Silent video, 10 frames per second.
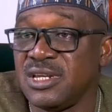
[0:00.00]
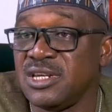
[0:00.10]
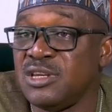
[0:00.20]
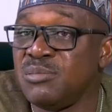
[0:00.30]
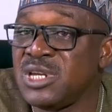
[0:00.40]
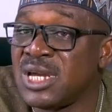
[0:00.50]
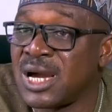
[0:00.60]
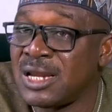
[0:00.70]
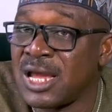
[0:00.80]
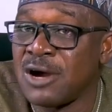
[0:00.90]
the
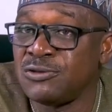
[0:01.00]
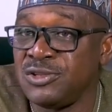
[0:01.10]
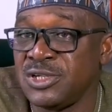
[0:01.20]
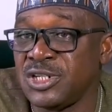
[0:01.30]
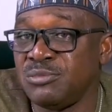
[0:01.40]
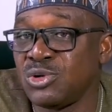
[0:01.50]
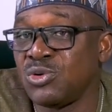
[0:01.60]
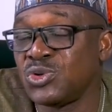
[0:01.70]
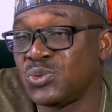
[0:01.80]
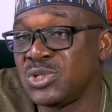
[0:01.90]
medical outreach,
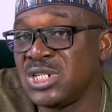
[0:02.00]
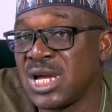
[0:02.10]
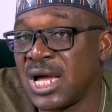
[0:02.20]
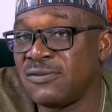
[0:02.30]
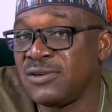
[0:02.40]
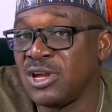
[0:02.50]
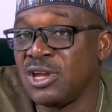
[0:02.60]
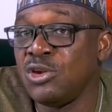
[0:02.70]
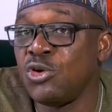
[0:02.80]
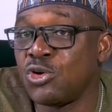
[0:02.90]
because we still have a
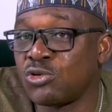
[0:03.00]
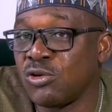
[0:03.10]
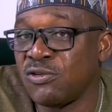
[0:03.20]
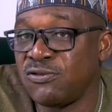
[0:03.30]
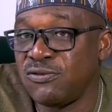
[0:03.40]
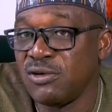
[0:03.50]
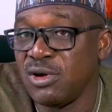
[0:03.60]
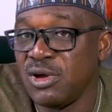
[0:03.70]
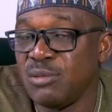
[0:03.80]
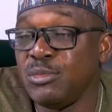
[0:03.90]
lot of
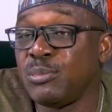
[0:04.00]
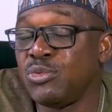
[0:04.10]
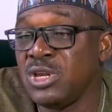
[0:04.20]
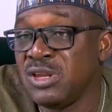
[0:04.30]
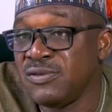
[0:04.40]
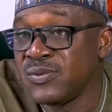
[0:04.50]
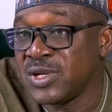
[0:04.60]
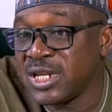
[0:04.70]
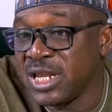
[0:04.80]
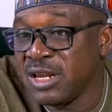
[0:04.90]
people living with
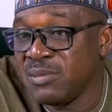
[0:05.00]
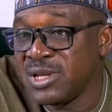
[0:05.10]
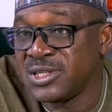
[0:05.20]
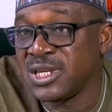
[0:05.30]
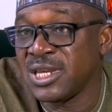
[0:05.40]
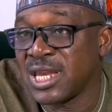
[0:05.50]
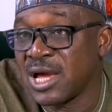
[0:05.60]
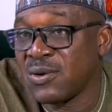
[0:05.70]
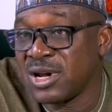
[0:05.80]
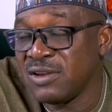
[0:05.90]
ailments in
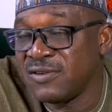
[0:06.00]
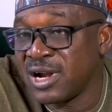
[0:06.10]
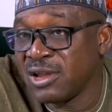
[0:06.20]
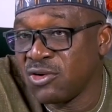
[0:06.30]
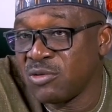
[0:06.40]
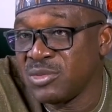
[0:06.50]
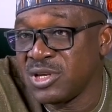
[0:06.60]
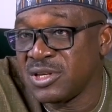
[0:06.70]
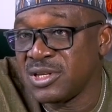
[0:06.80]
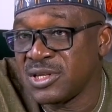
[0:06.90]
our riverine
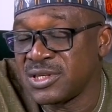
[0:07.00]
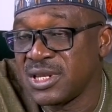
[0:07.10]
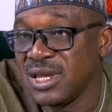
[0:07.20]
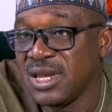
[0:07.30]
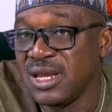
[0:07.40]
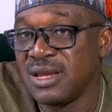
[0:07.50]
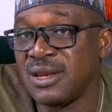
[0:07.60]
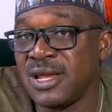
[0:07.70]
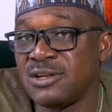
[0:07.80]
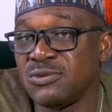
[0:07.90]
communities, and
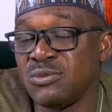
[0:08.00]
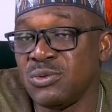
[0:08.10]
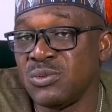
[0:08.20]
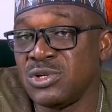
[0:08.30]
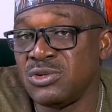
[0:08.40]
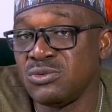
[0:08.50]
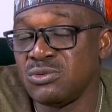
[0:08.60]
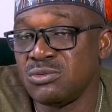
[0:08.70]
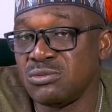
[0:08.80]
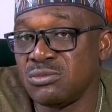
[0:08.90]
that we want
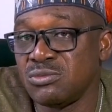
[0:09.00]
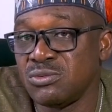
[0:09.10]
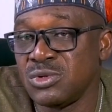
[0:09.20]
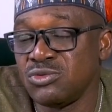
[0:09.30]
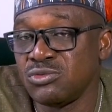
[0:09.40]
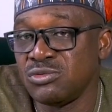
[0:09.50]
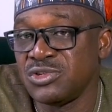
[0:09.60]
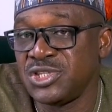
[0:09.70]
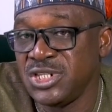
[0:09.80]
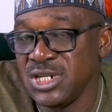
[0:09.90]
to
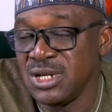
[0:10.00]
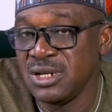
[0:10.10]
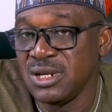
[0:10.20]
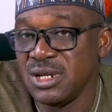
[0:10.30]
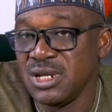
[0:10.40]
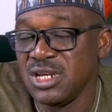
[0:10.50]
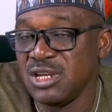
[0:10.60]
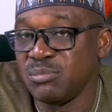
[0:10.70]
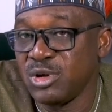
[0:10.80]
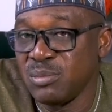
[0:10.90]
still
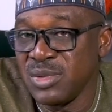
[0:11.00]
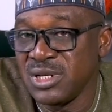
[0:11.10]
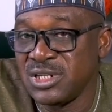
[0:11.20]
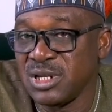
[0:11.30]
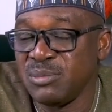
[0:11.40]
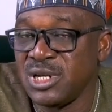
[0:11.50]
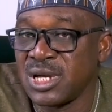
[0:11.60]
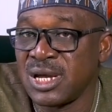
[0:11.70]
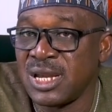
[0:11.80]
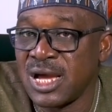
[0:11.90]
implement a
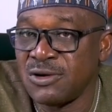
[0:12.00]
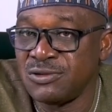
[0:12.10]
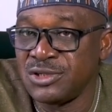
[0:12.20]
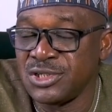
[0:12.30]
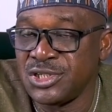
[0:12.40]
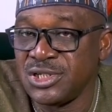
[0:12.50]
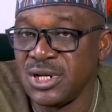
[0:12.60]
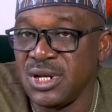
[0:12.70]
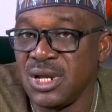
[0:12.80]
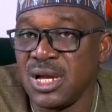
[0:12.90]
medical outreach.
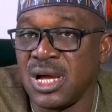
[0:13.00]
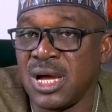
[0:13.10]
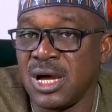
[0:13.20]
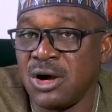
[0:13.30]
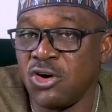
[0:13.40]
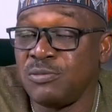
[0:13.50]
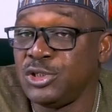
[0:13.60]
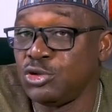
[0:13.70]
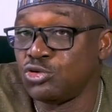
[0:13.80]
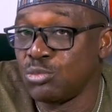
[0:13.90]
Up
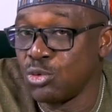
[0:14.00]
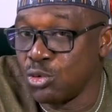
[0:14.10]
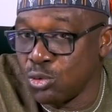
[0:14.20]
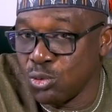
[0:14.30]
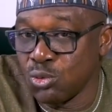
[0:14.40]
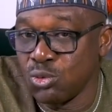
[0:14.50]
to tomorrow,